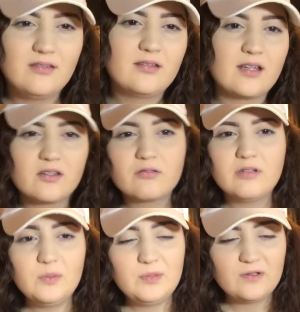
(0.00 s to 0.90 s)
It does look
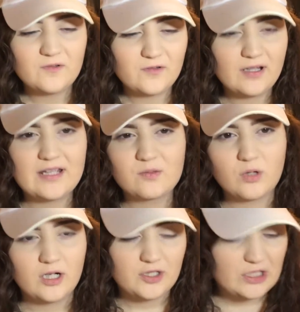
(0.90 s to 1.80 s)
really beautiful. I
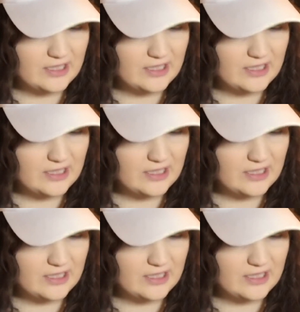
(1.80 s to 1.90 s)
swatched